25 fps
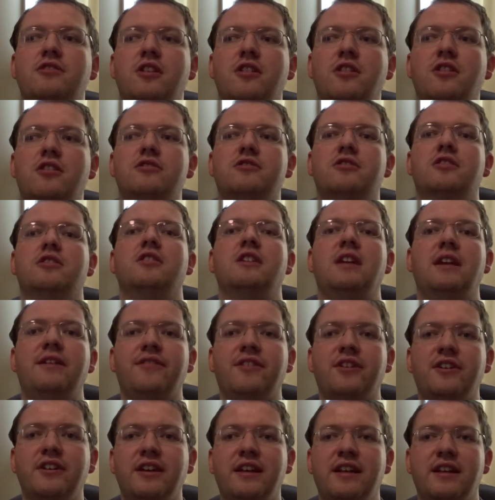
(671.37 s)
I'll also leave
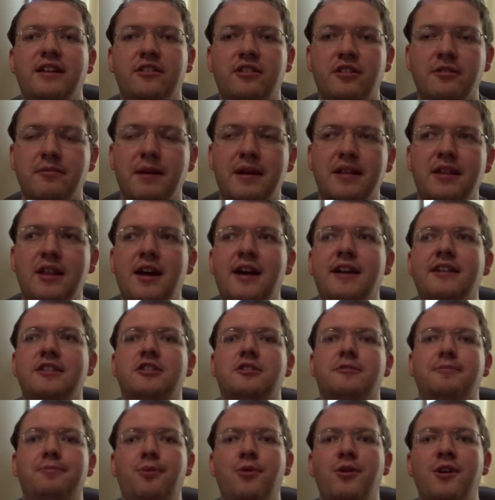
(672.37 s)
a link to my
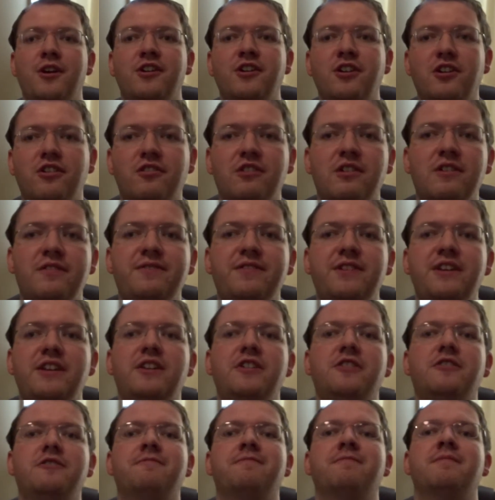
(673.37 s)
non-spoiler
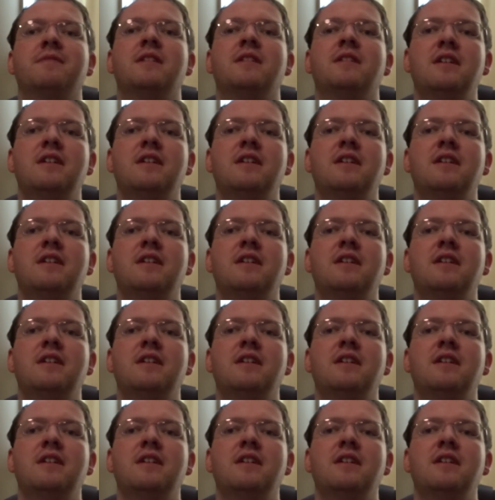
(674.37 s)
review